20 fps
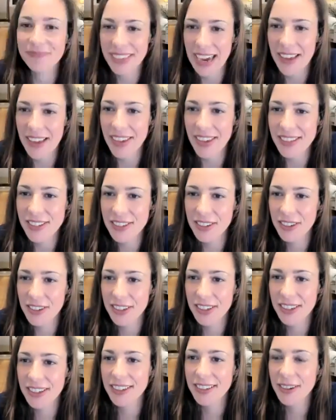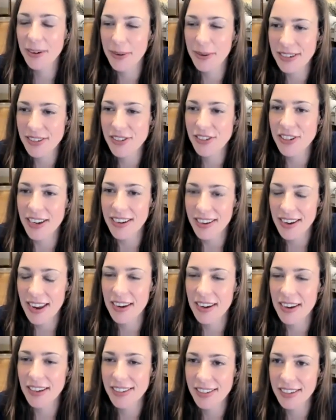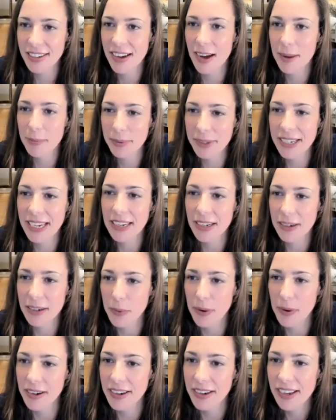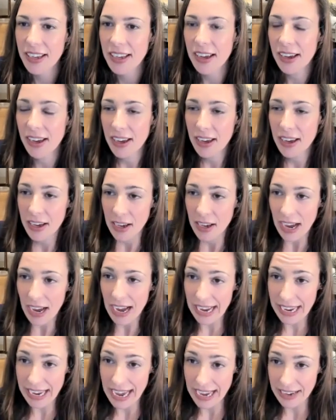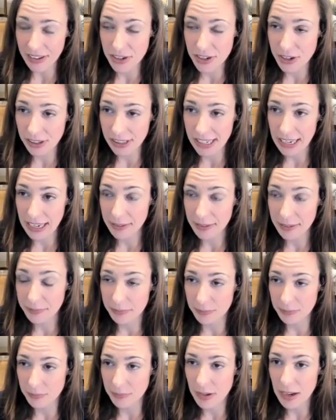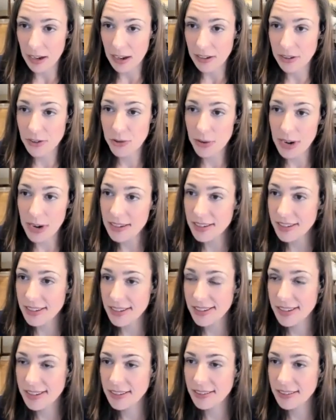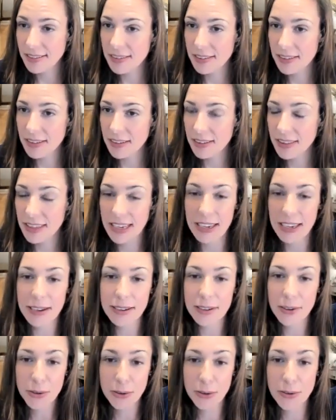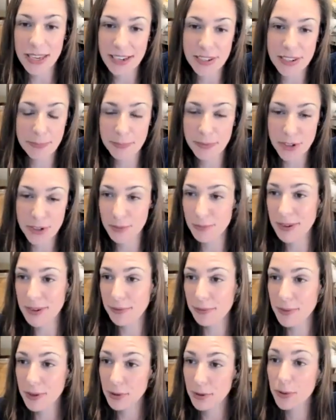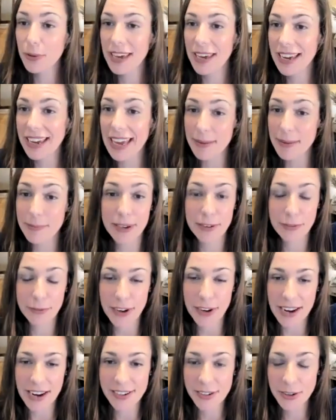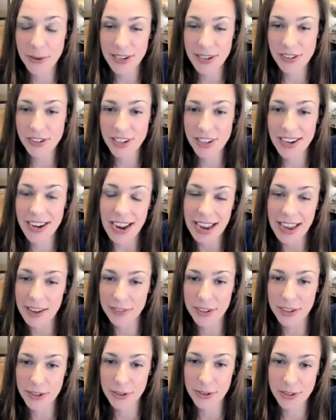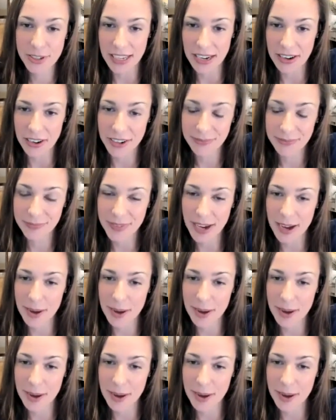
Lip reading: Yeah, that's a good question. And it's a complicated one. I actually addressed who they can befriend question. I have a newsletter.